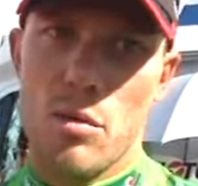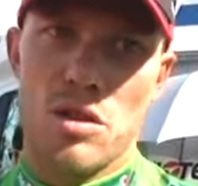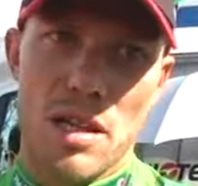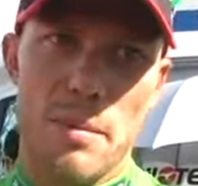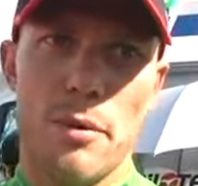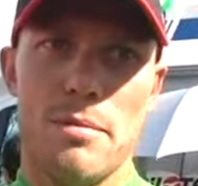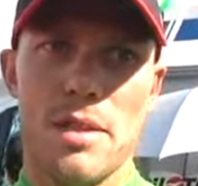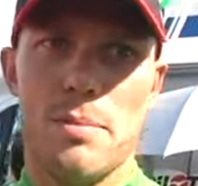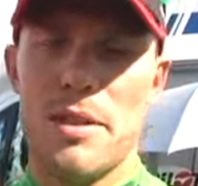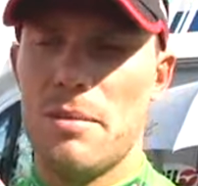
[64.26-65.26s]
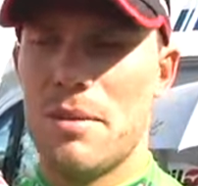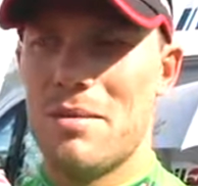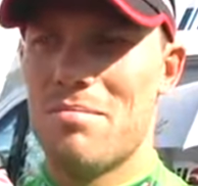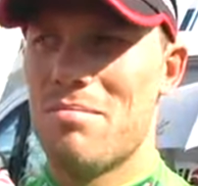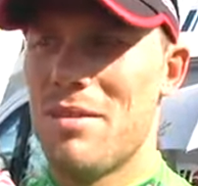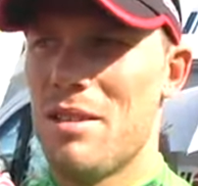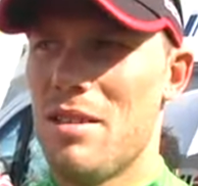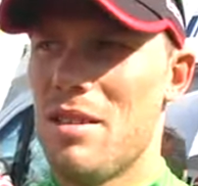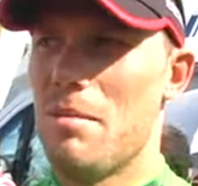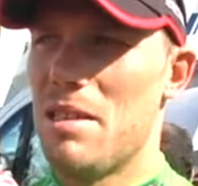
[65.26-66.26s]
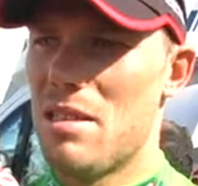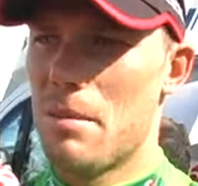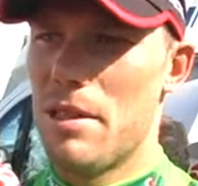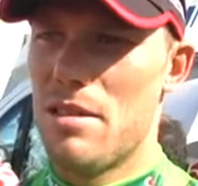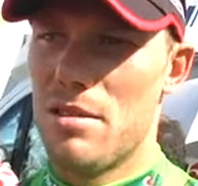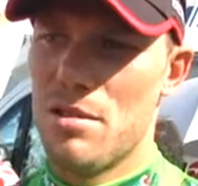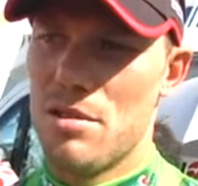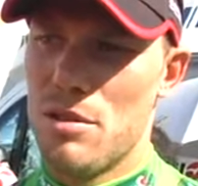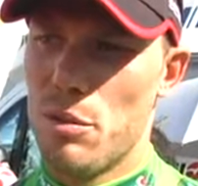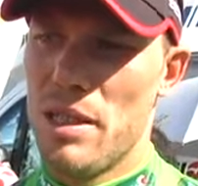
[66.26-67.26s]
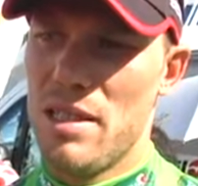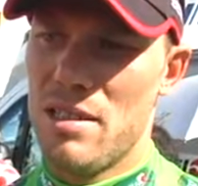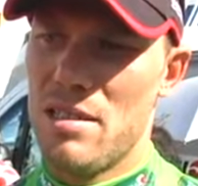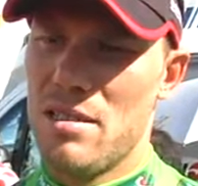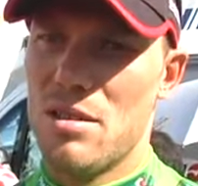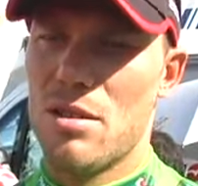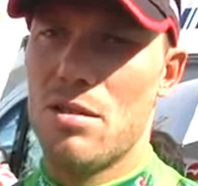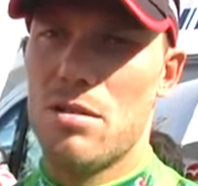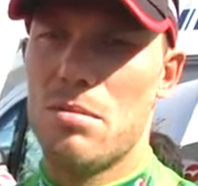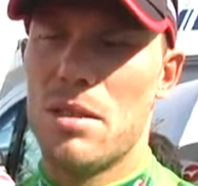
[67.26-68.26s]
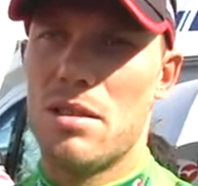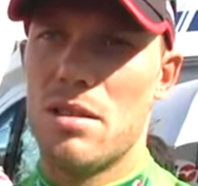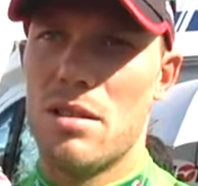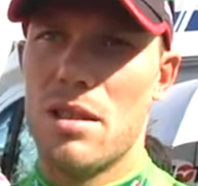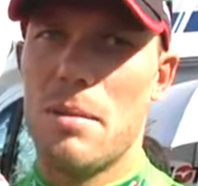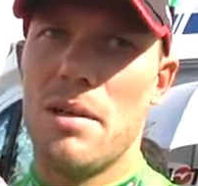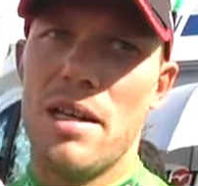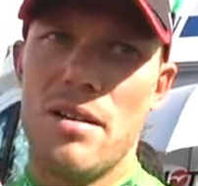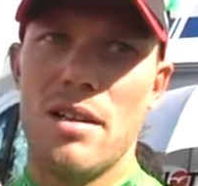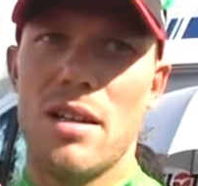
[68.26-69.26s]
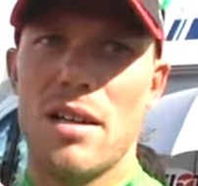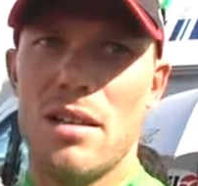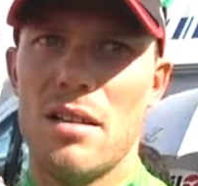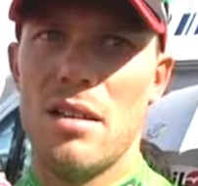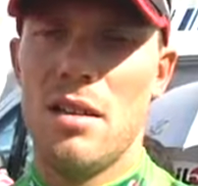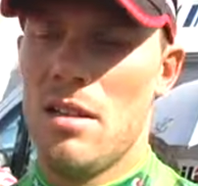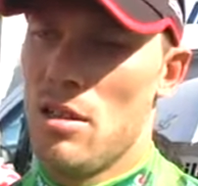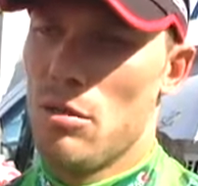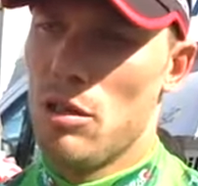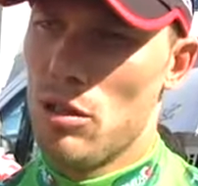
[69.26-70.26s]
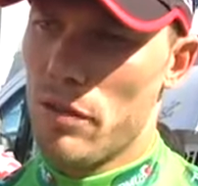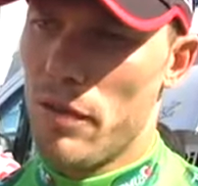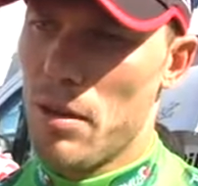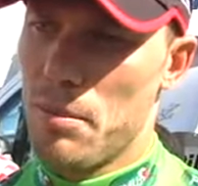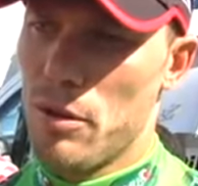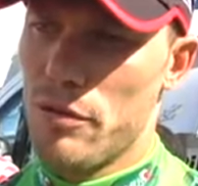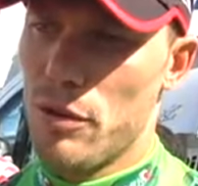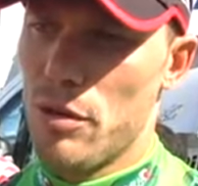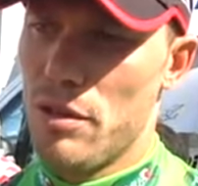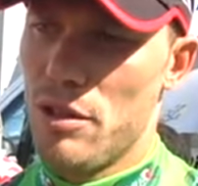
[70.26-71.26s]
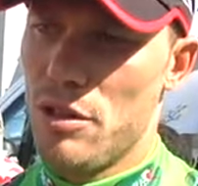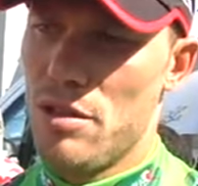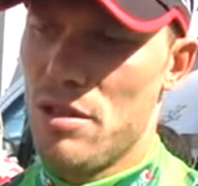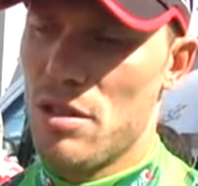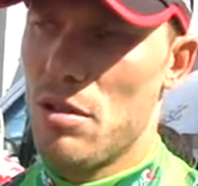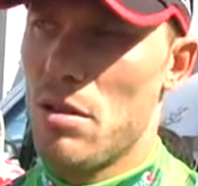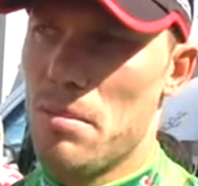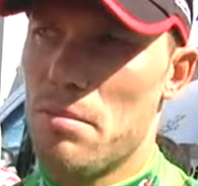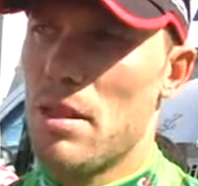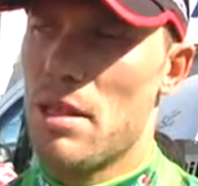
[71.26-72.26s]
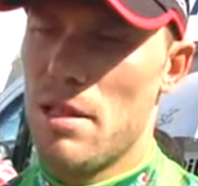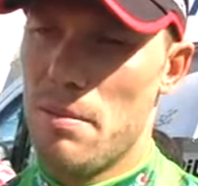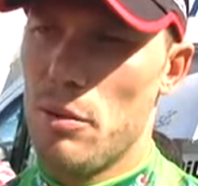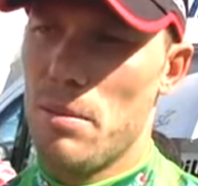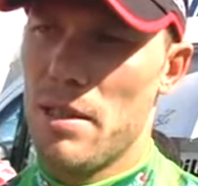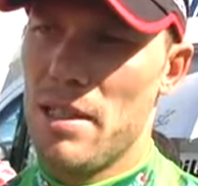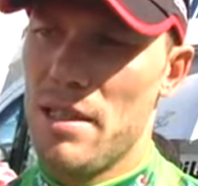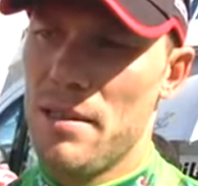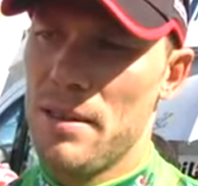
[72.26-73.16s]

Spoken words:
was happy with my sprint, but I missed a bit to win it. But I'm there and I. Only lost 5 points for green jersey, so I'm happy with my day.